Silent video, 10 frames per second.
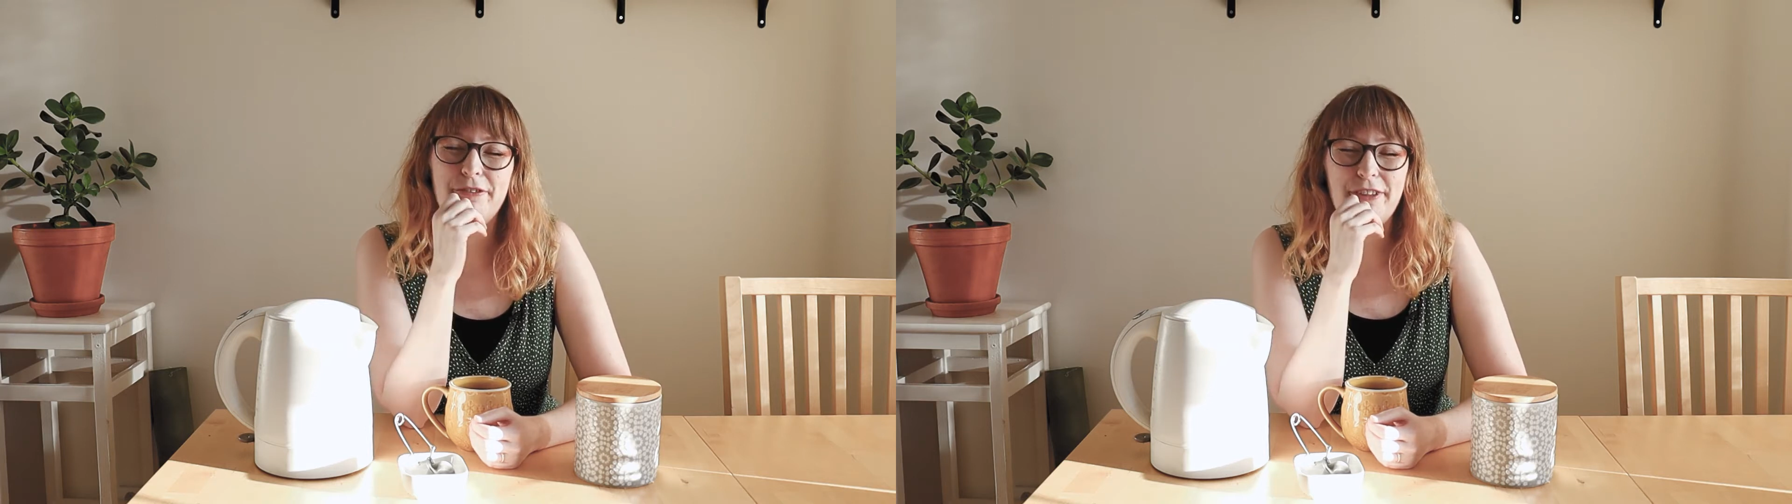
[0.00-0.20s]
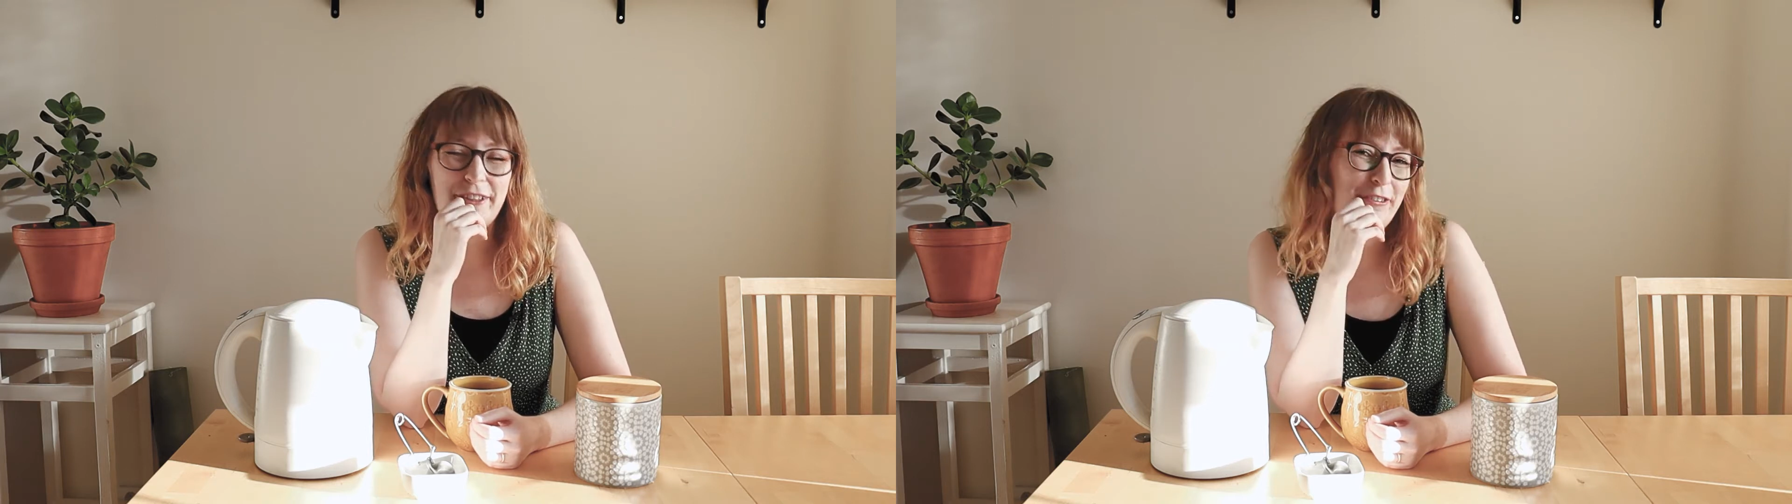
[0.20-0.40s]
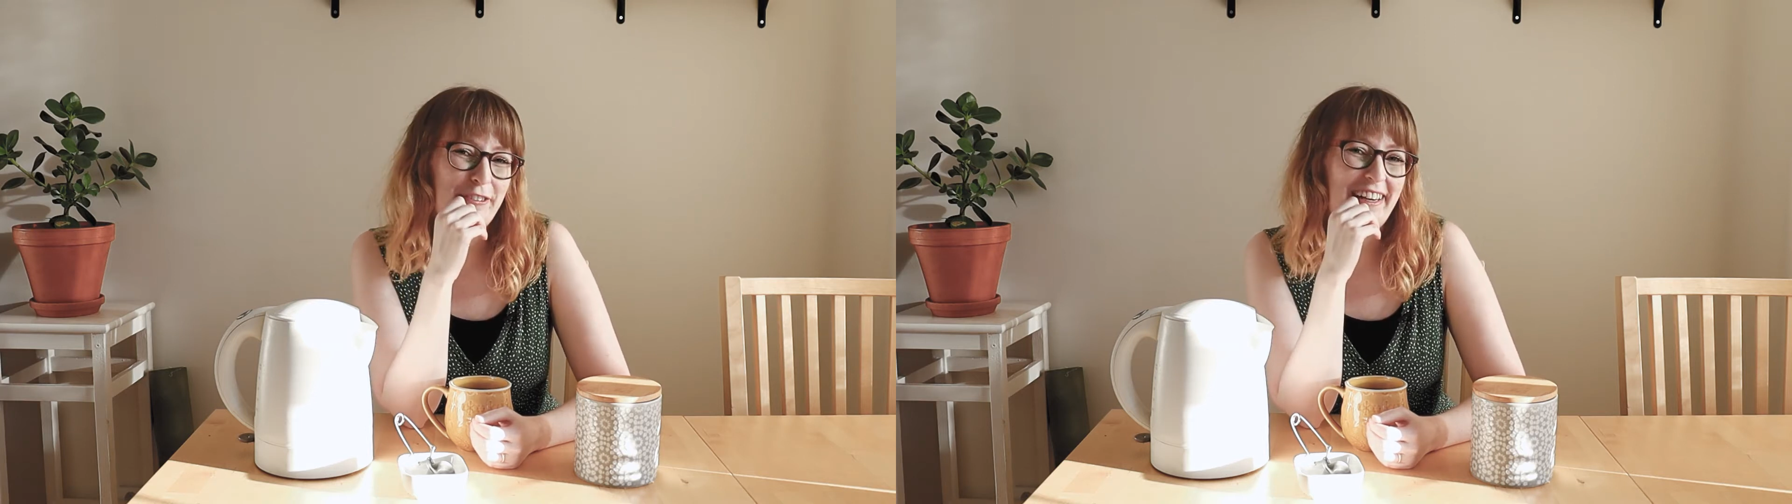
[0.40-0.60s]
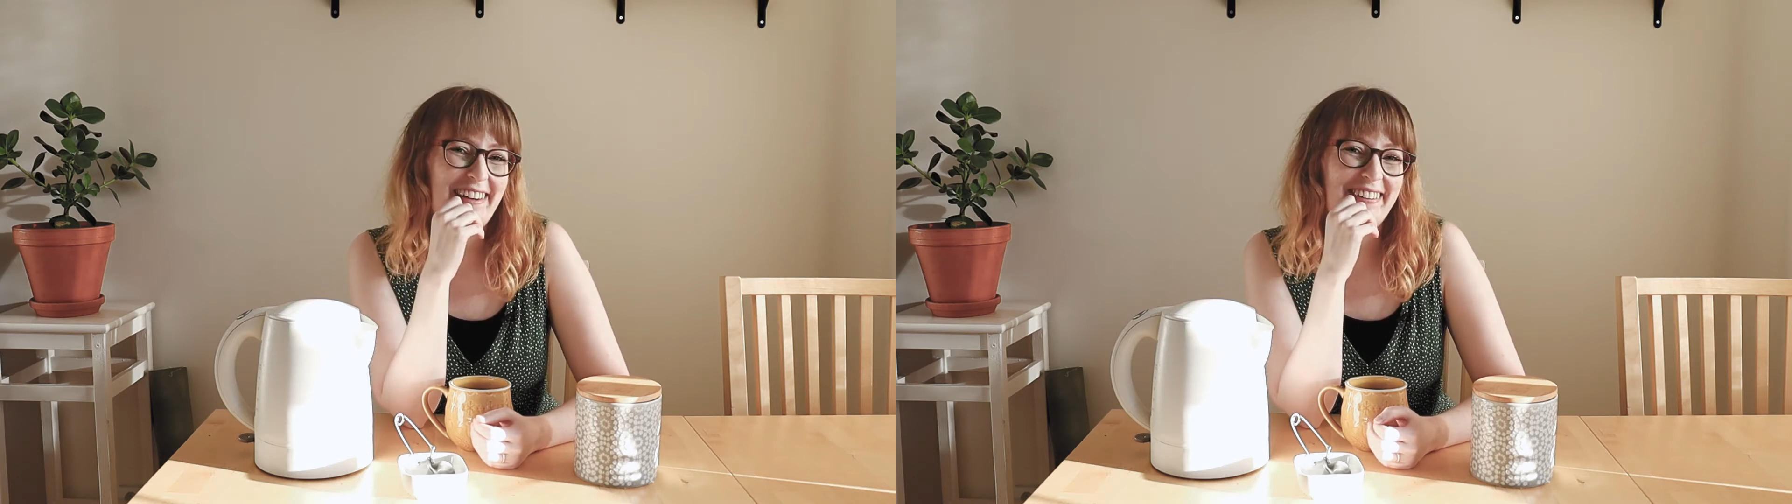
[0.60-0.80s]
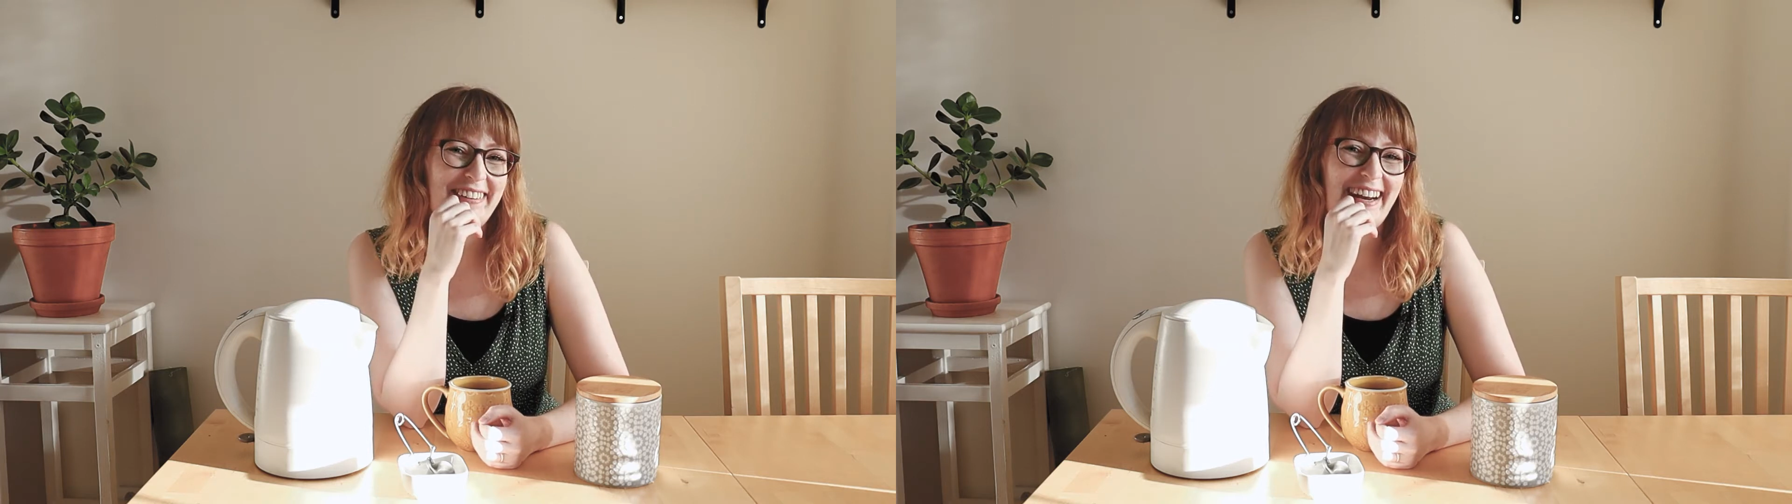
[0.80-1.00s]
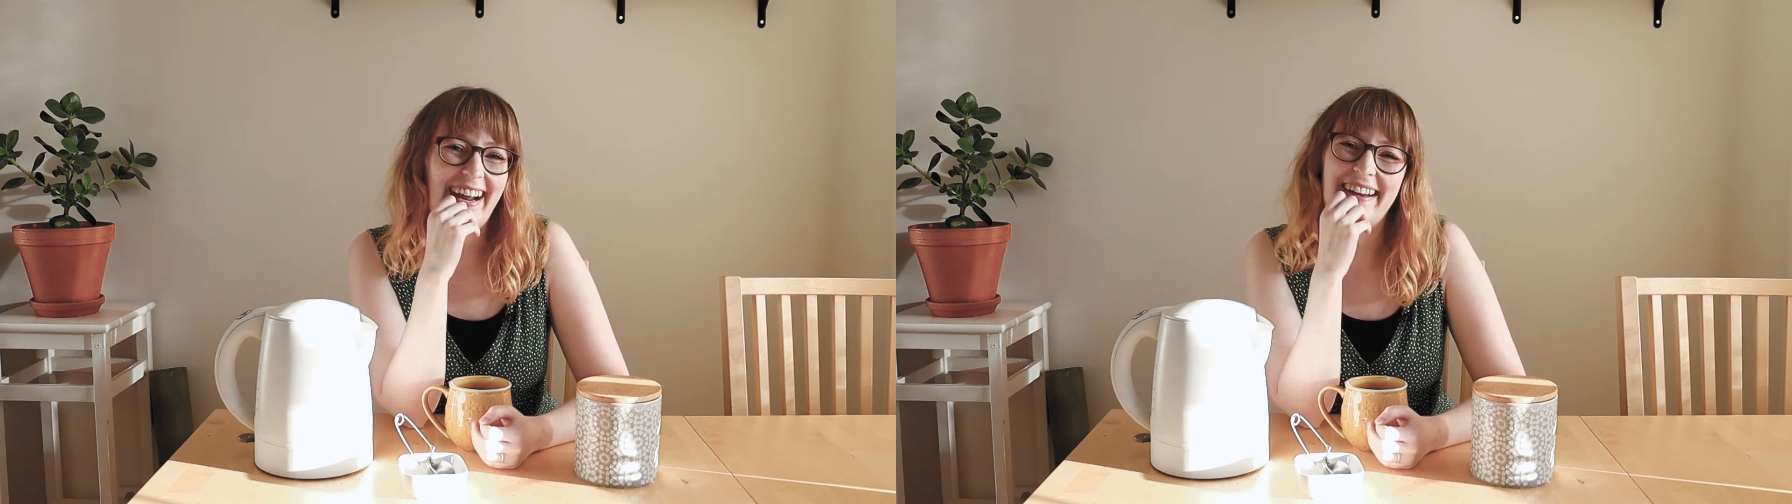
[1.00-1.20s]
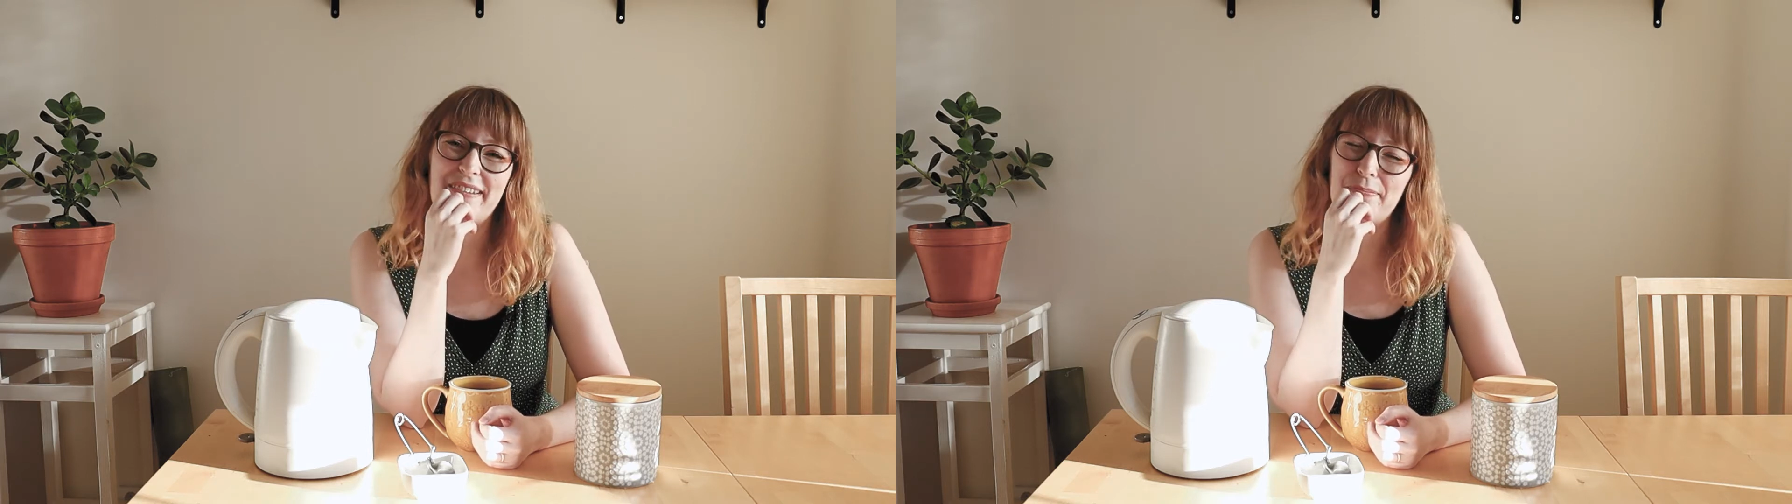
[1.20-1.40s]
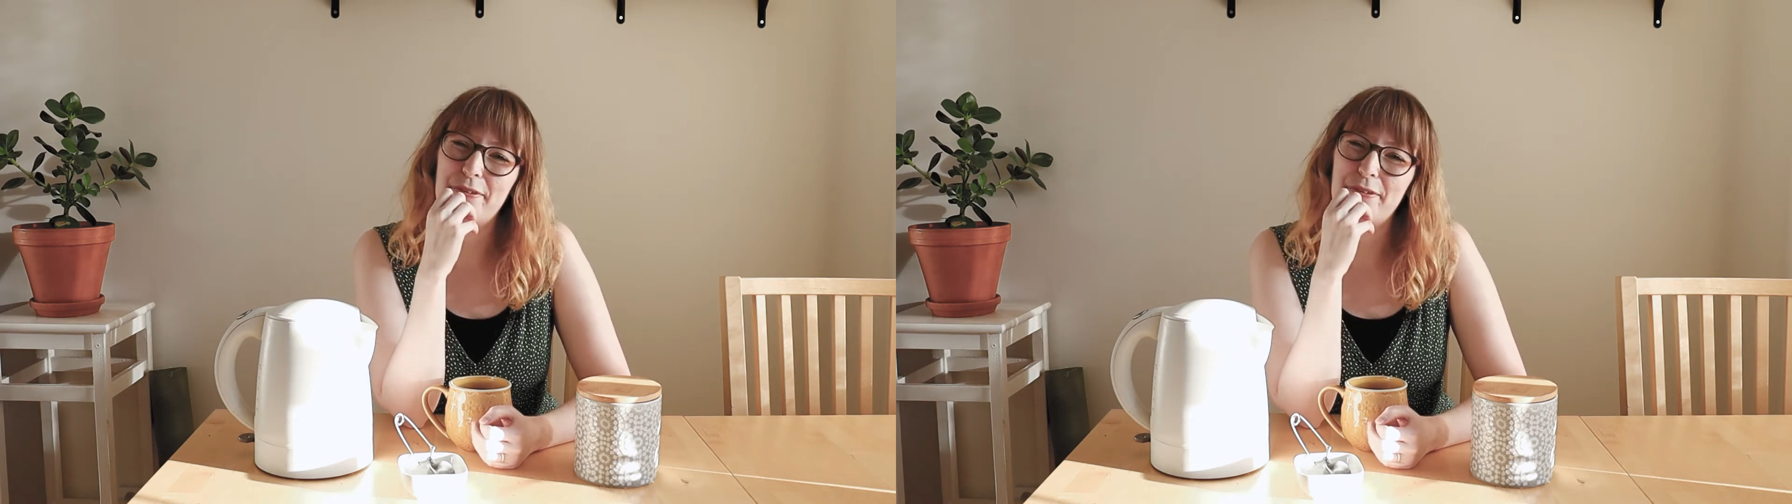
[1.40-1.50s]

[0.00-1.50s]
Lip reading: fear of failure and